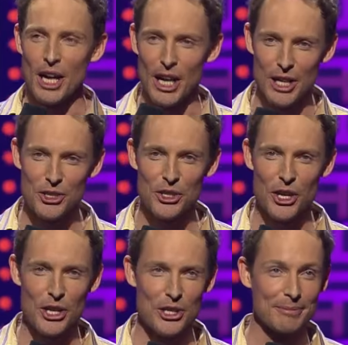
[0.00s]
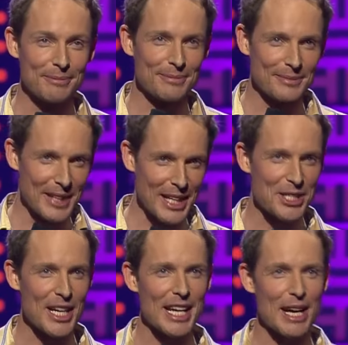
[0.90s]
and so I
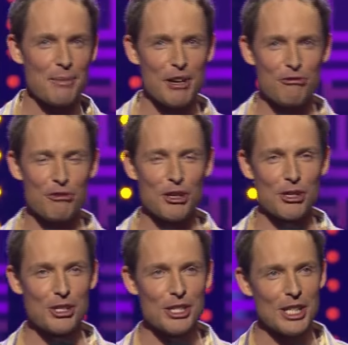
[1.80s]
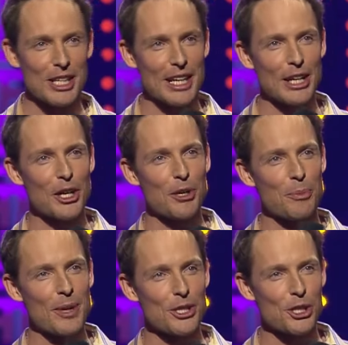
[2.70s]
take out my phone and I go to
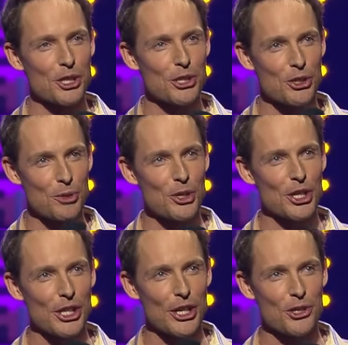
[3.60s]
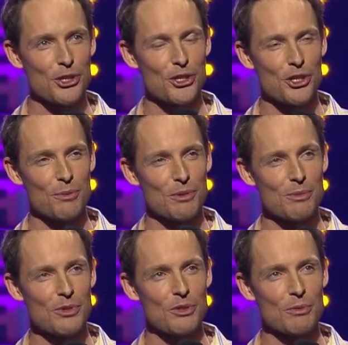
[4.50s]
punch in tuberculosis
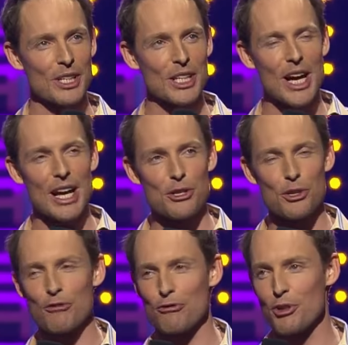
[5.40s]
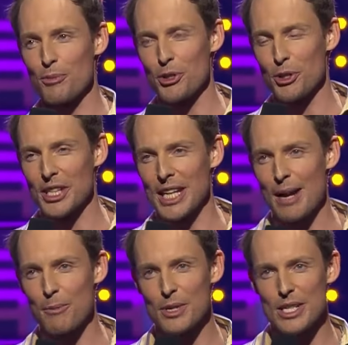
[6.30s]
symptoms when a guy in uniform called
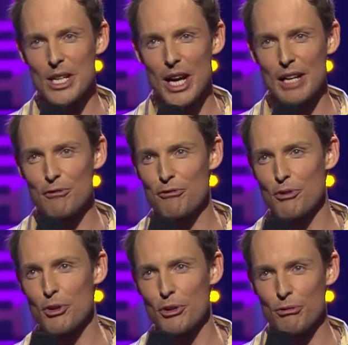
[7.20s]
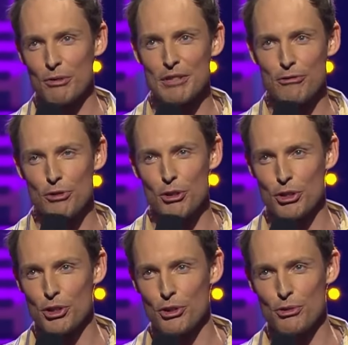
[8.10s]
Cameron
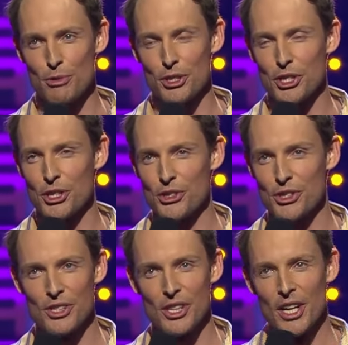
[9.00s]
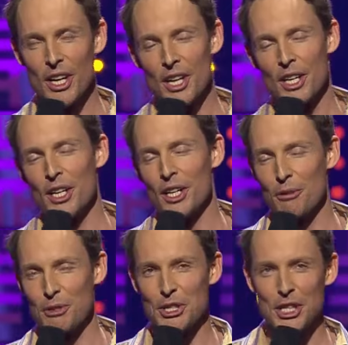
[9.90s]
94342, which is
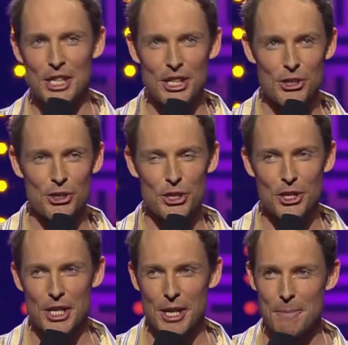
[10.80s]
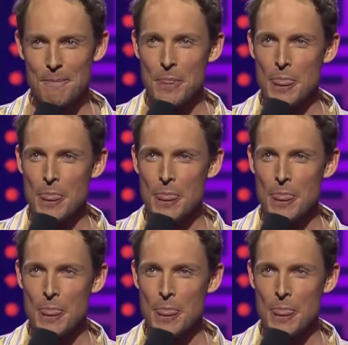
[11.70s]
a ridiculous surname,